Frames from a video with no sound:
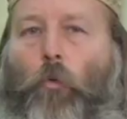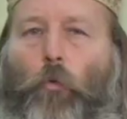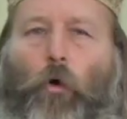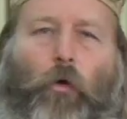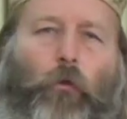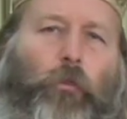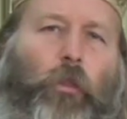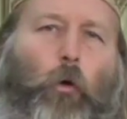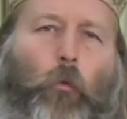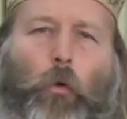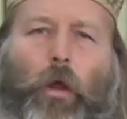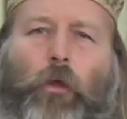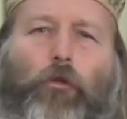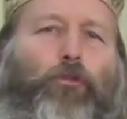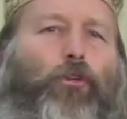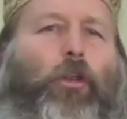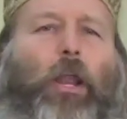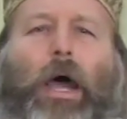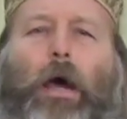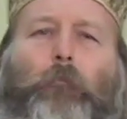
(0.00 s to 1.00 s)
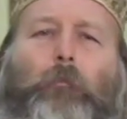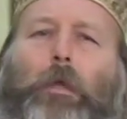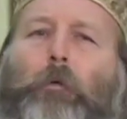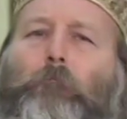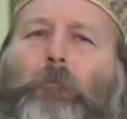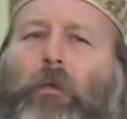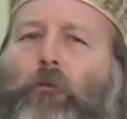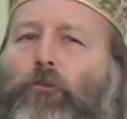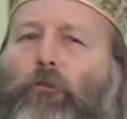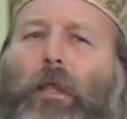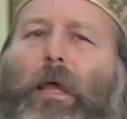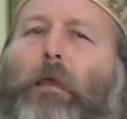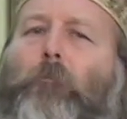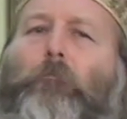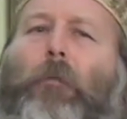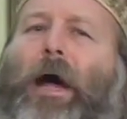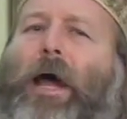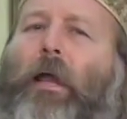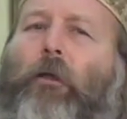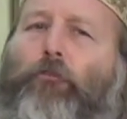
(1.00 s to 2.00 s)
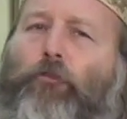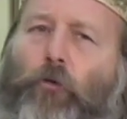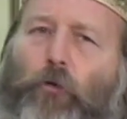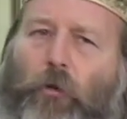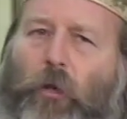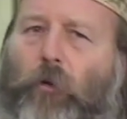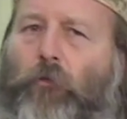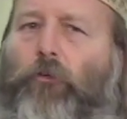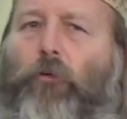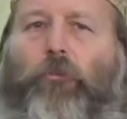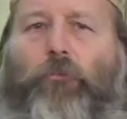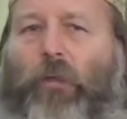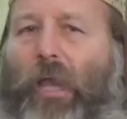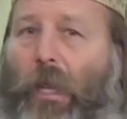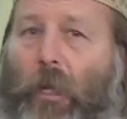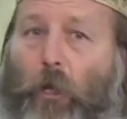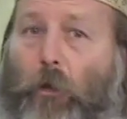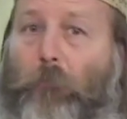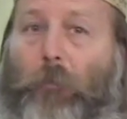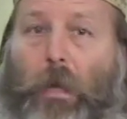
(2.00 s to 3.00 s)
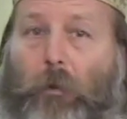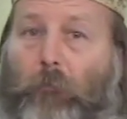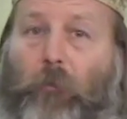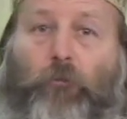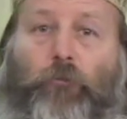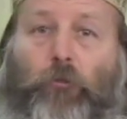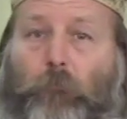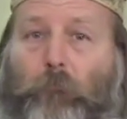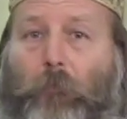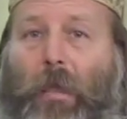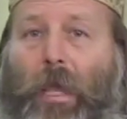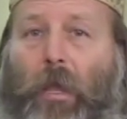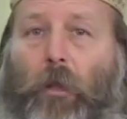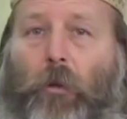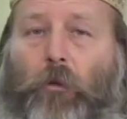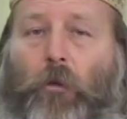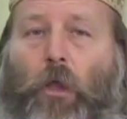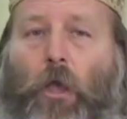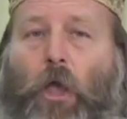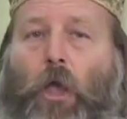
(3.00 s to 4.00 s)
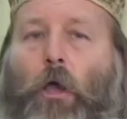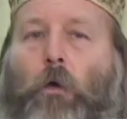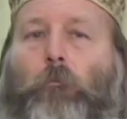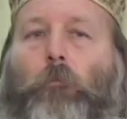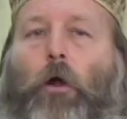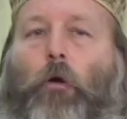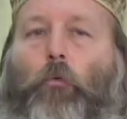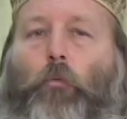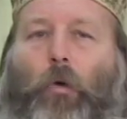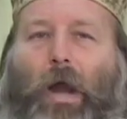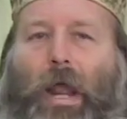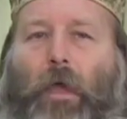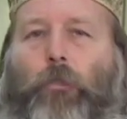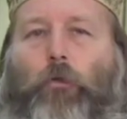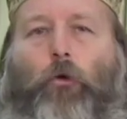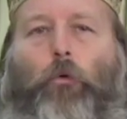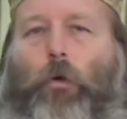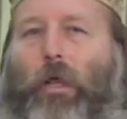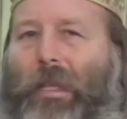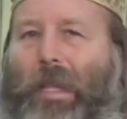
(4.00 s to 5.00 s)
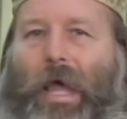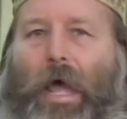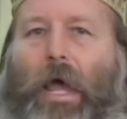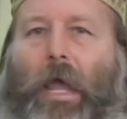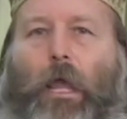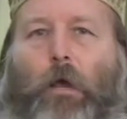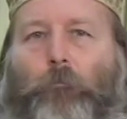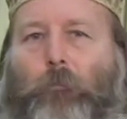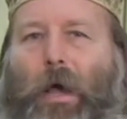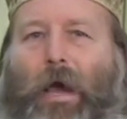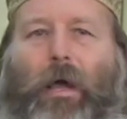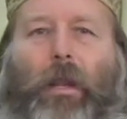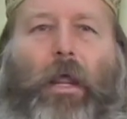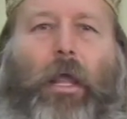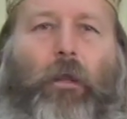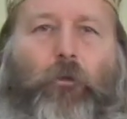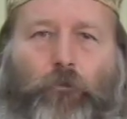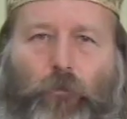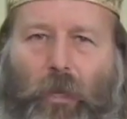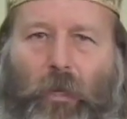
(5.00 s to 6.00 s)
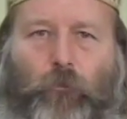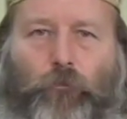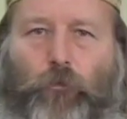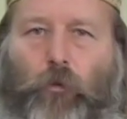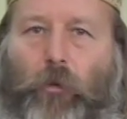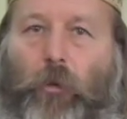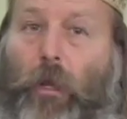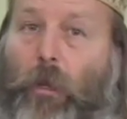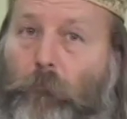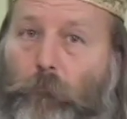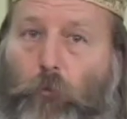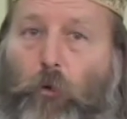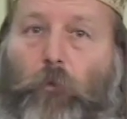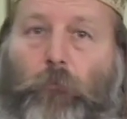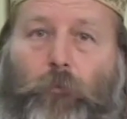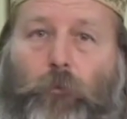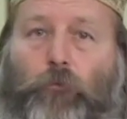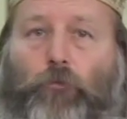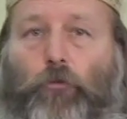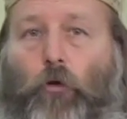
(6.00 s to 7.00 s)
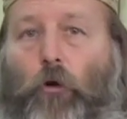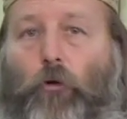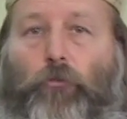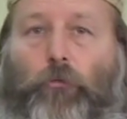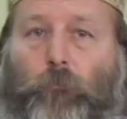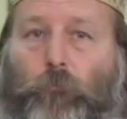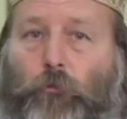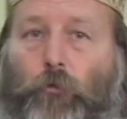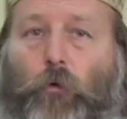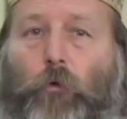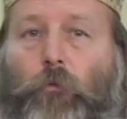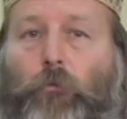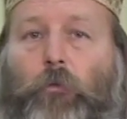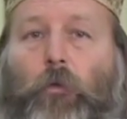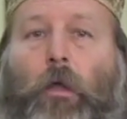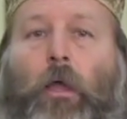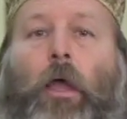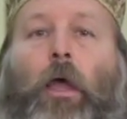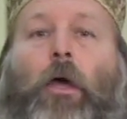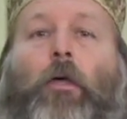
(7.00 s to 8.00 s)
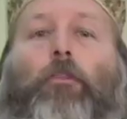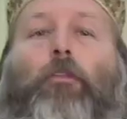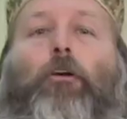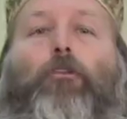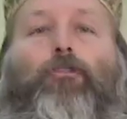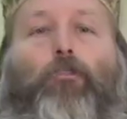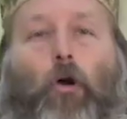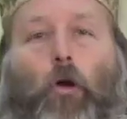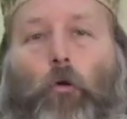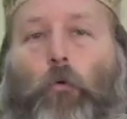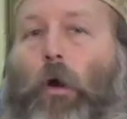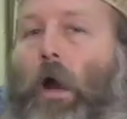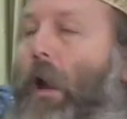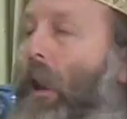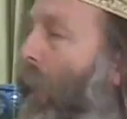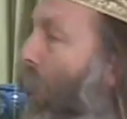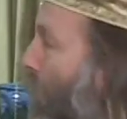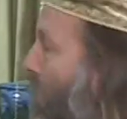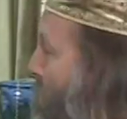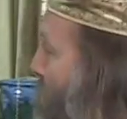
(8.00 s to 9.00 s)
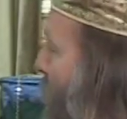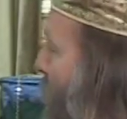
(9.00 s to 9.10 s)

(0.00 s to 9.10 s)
wrote that we should not be misled by traditions and commandments of men, but rather rely upon a tested and proven source of truth, the Torah,